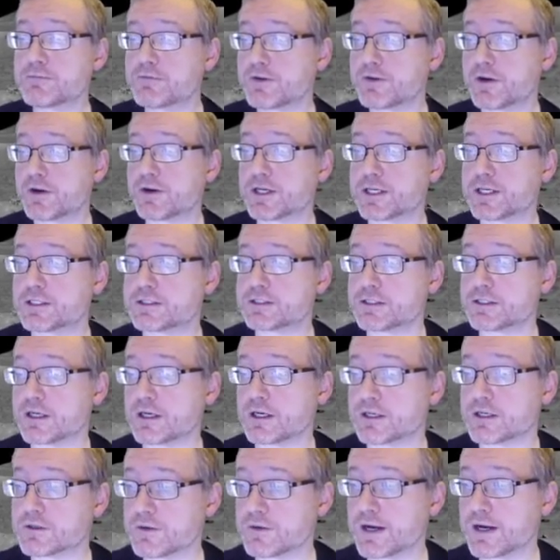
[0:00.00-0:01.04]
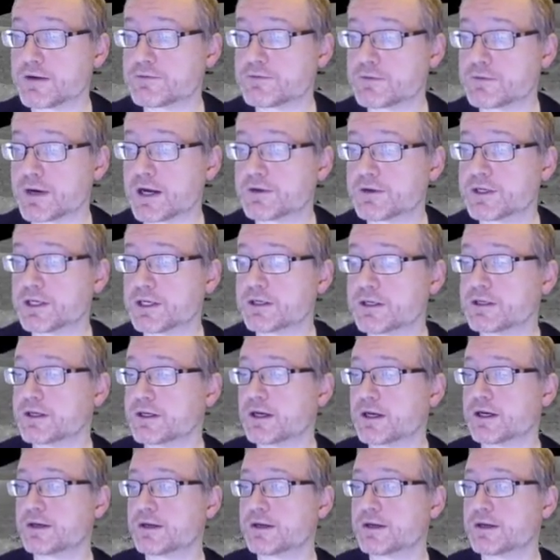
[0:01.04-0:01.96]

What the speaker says: variant graph routing.